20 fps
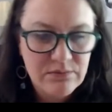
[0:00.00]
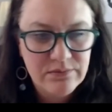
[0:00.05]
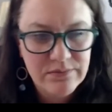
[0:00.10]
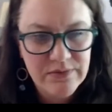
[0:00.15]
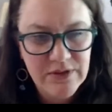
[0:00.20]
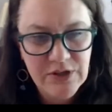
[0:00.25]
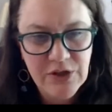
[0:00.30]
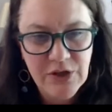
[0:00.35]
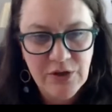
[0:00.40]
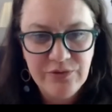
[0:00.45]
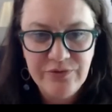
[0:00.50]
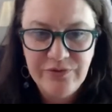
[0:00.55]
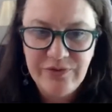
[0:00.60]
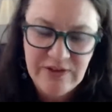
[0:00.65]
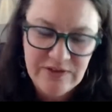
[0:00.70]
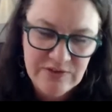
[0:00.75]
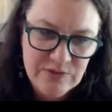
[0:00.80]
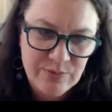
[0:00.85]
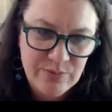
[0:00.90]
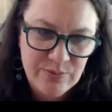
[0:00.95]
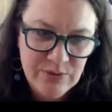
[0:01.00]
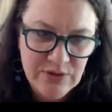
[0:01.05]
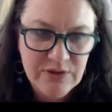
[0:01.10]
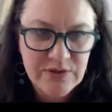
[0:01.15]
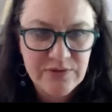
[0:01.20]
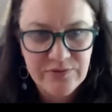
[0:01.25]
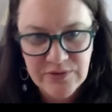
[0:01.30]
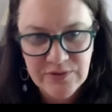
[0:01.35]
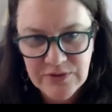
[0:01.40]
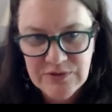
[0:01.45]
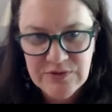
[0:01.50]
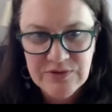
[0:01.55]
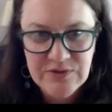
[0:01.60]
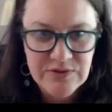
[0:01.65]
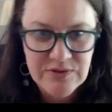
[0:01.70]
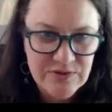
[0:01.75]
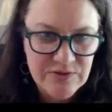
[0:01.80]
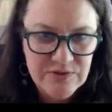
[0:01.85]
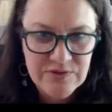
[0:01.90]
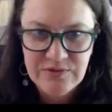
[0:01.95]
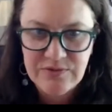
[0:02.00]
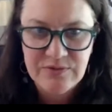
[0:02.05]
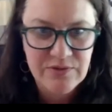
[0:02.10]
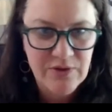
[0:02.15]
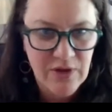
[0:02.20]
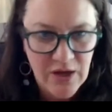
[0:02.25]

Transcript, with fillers: you know facebook versus